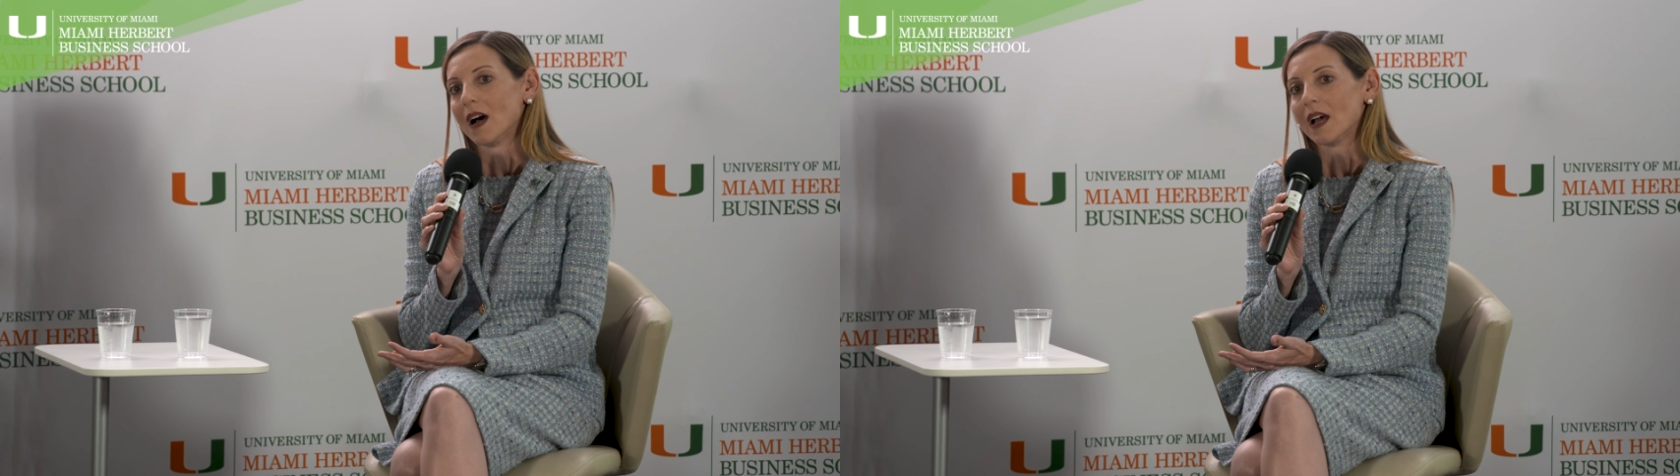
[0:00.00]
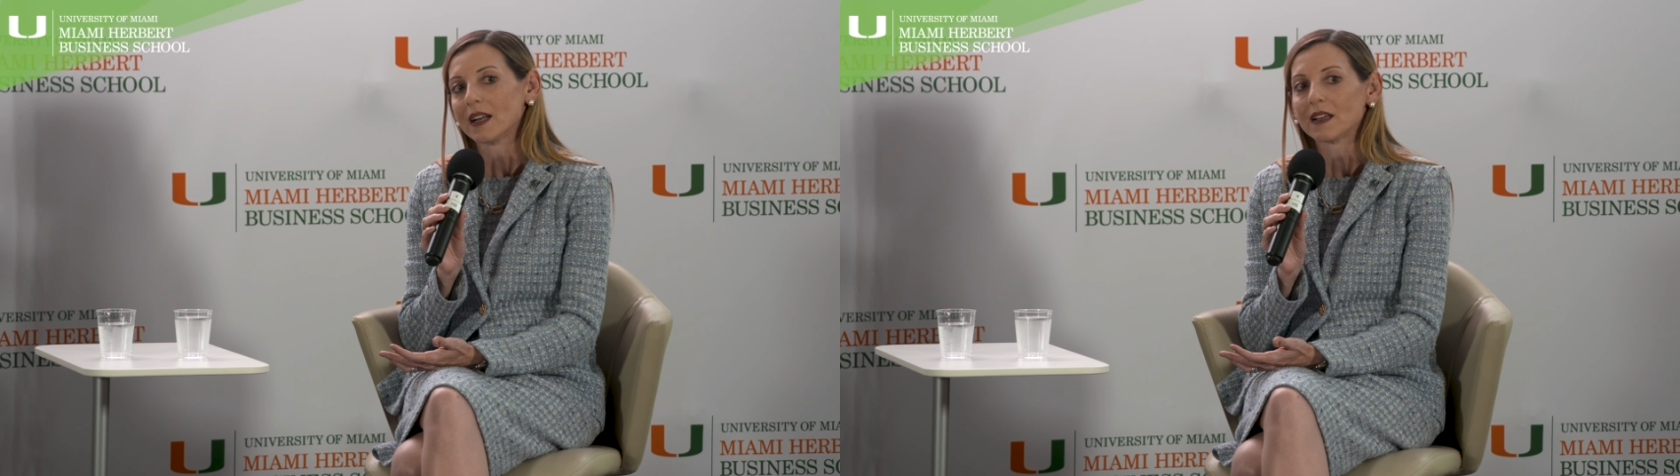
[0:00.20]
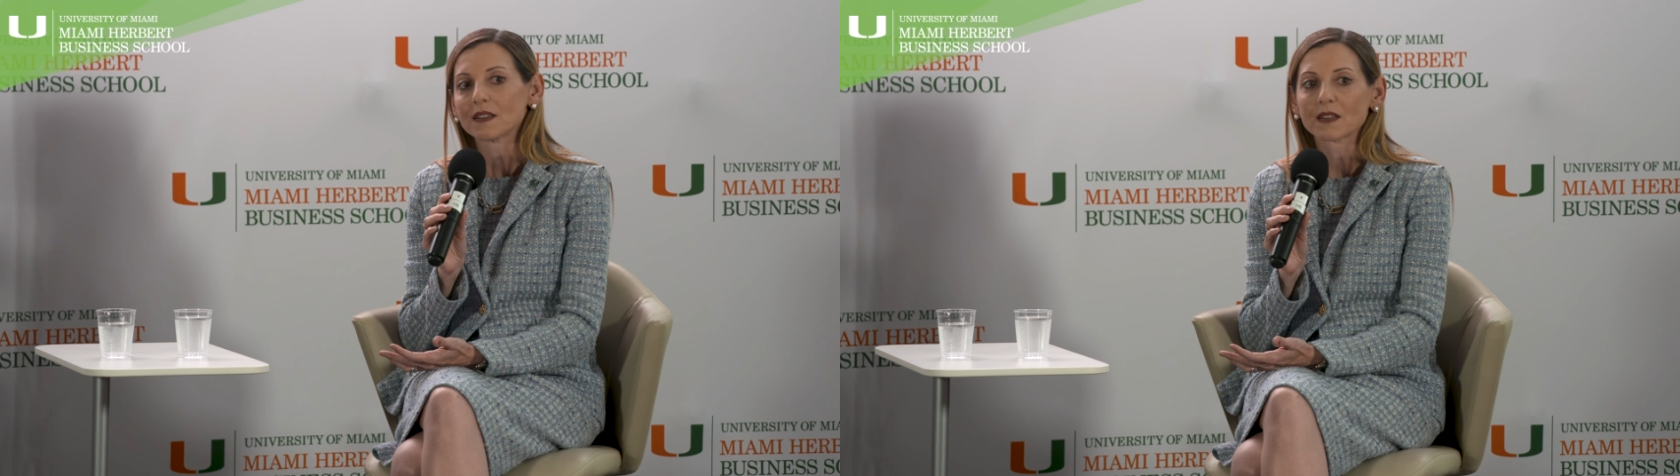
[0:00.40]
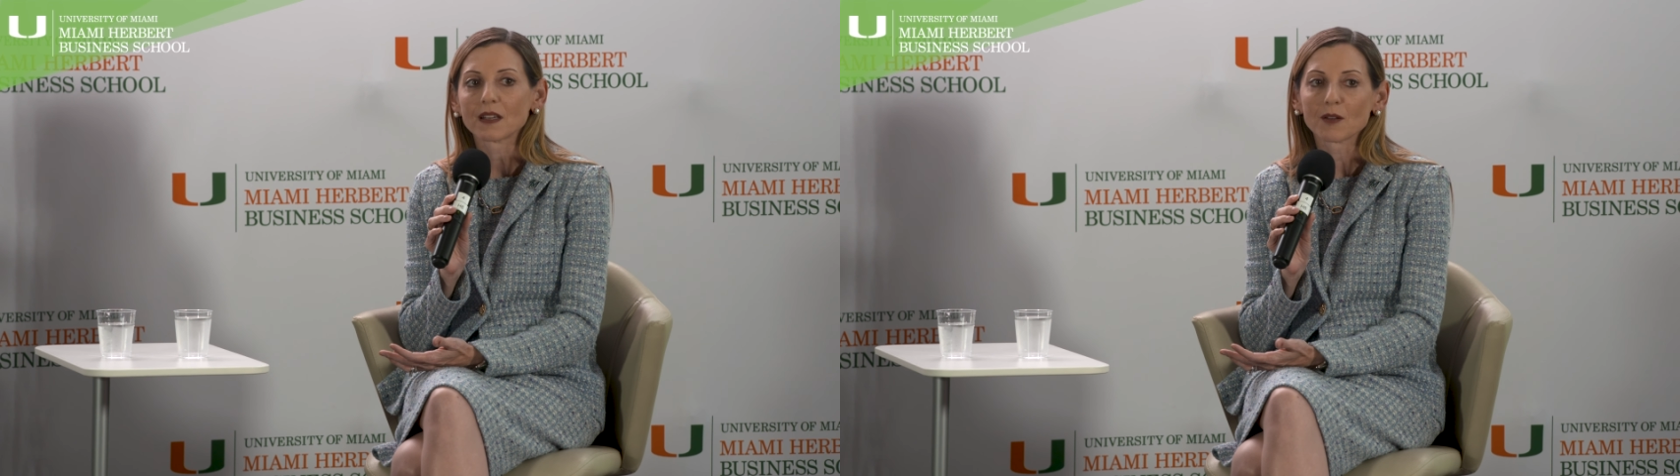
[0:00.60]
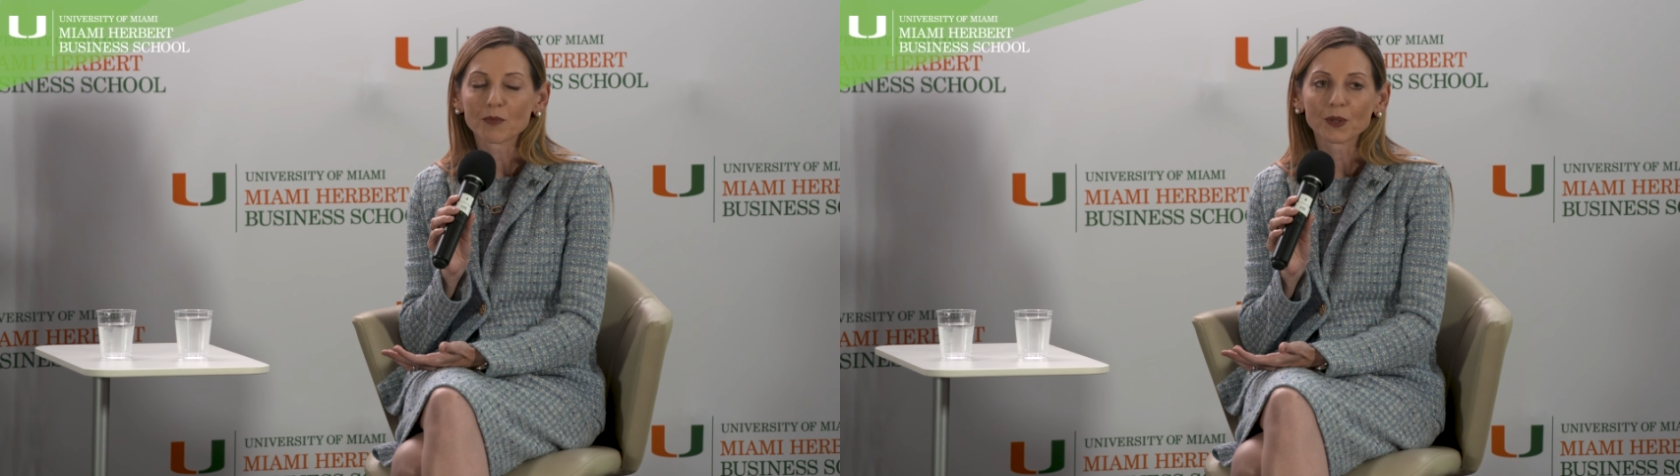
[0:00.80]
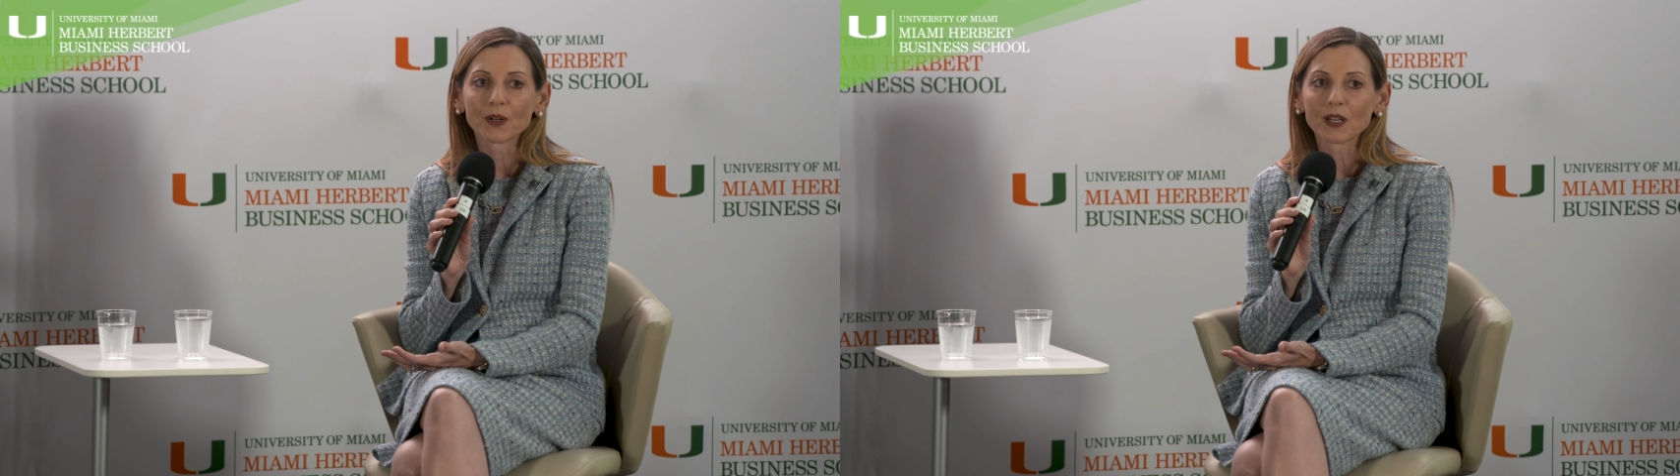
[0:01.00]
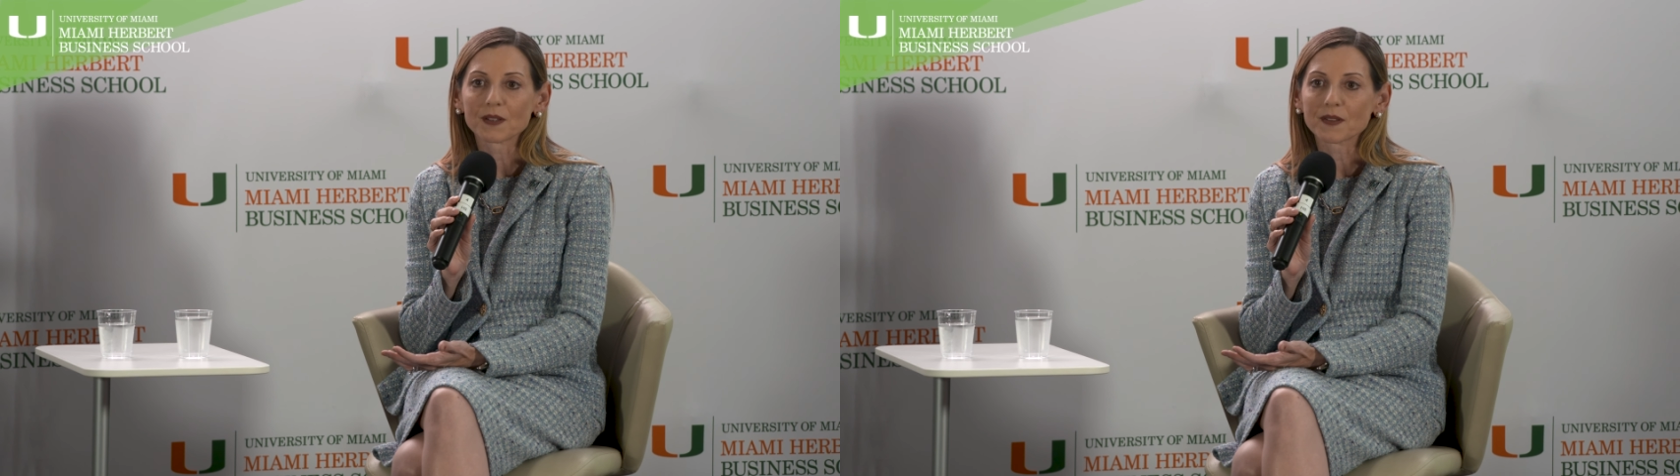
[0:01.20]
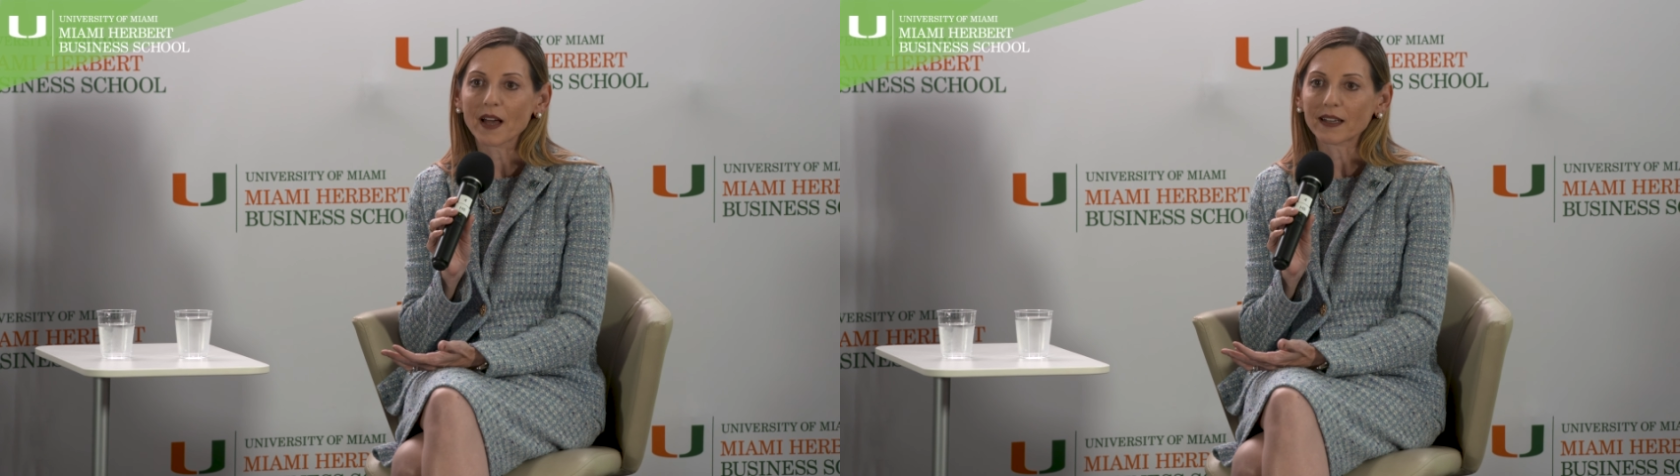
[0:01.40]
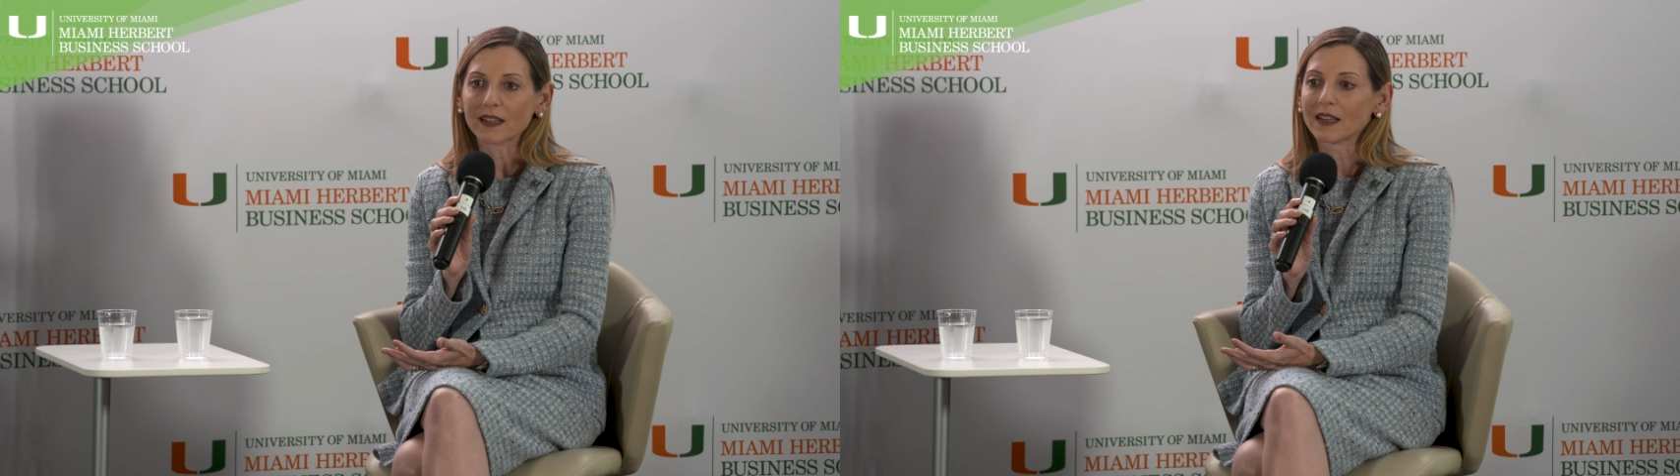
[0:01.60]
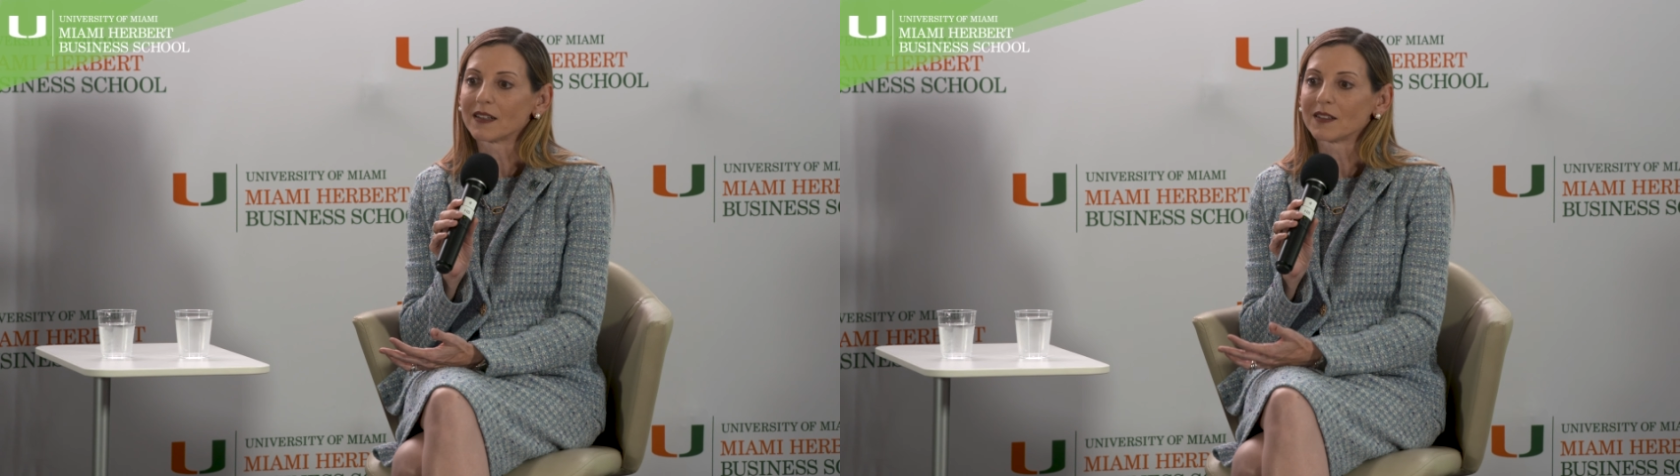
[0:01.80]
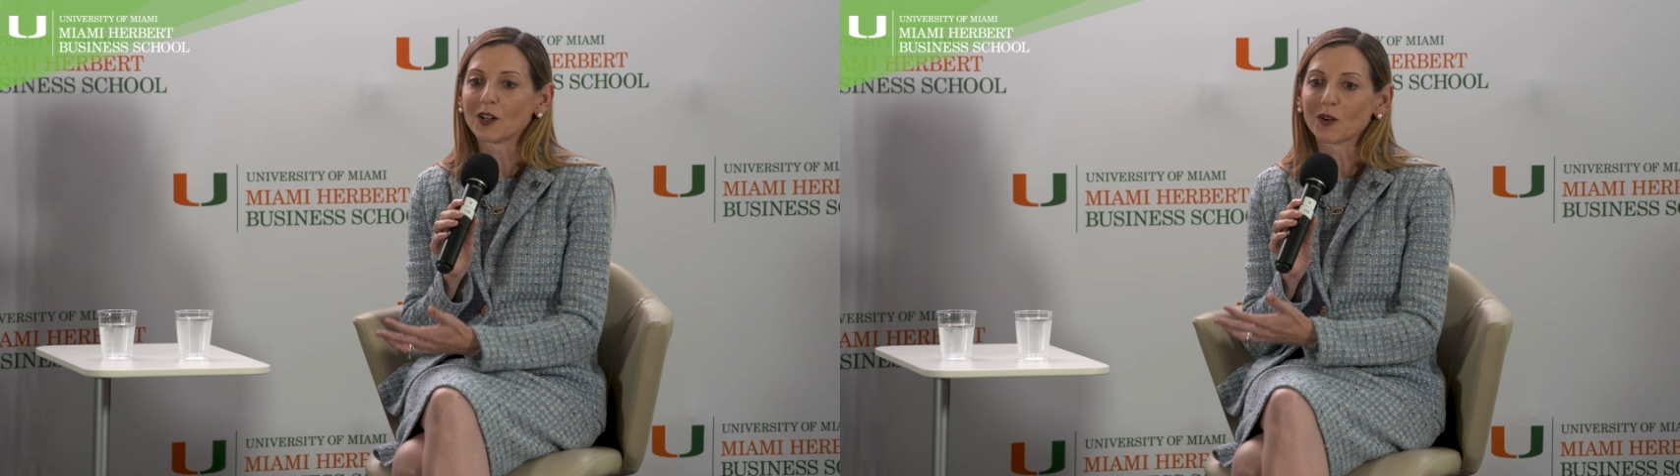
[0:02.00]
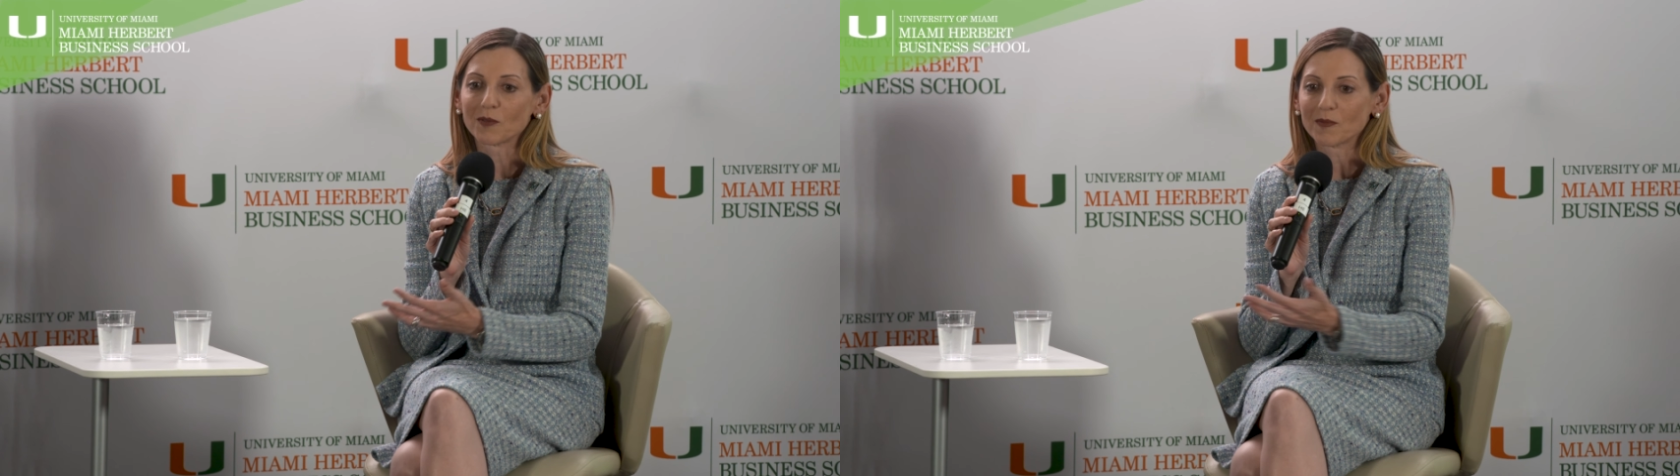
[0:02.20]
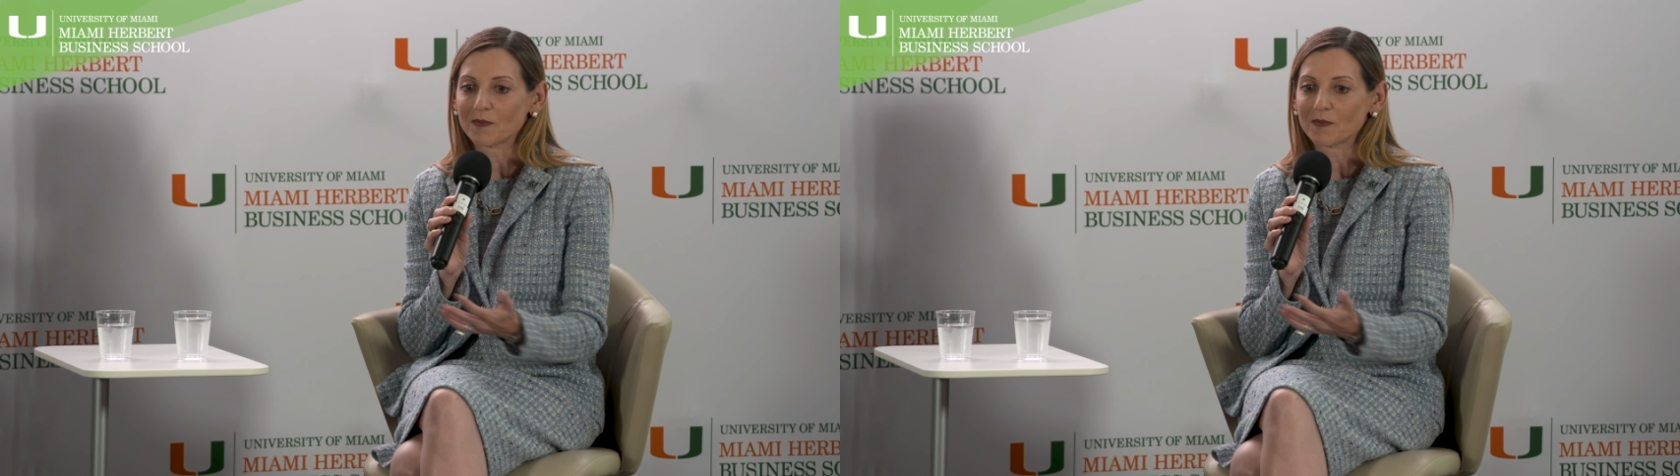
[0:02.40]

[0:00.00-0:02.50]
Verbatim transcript: it is the employees that can, you know,